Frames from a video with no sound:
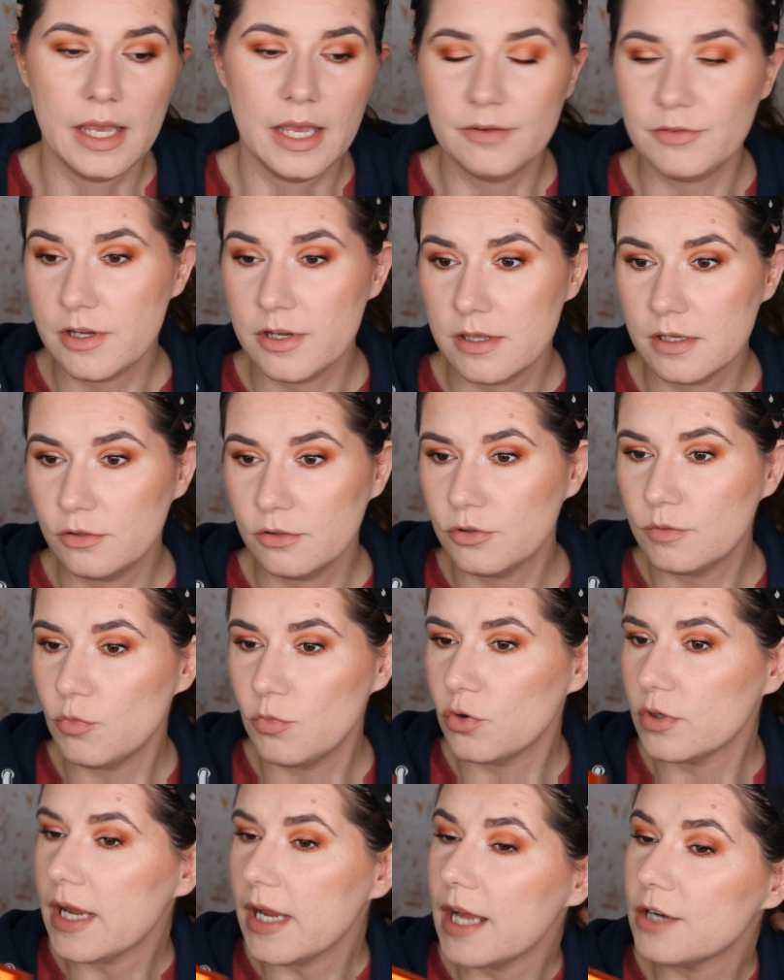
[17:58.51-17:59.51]
everything look
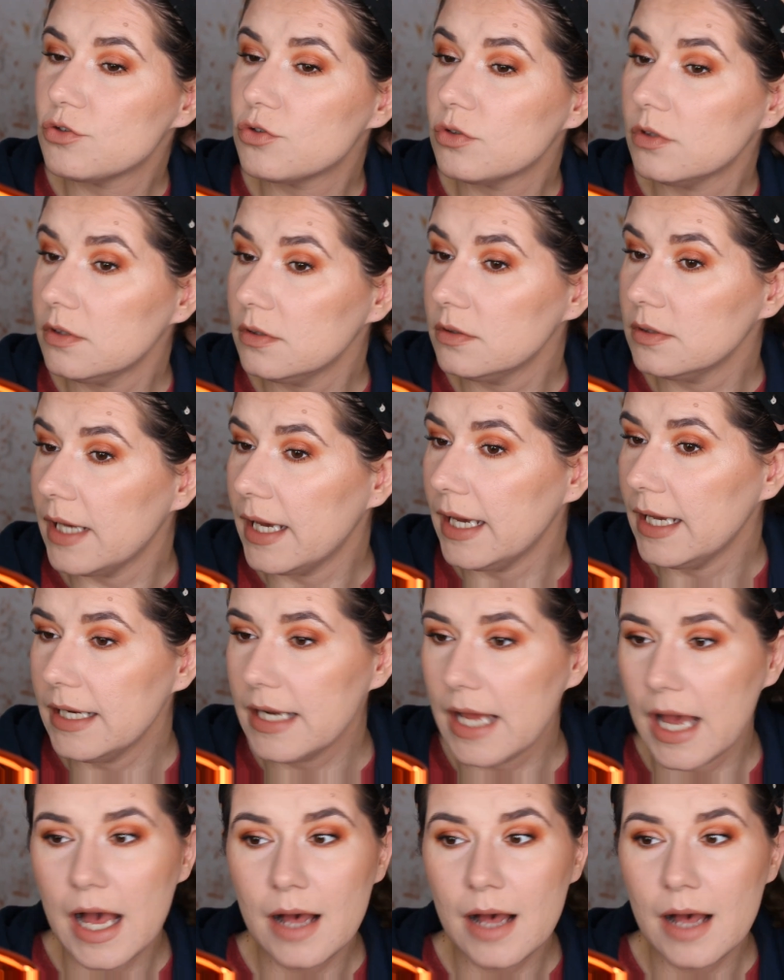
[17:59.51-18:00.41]
more natural and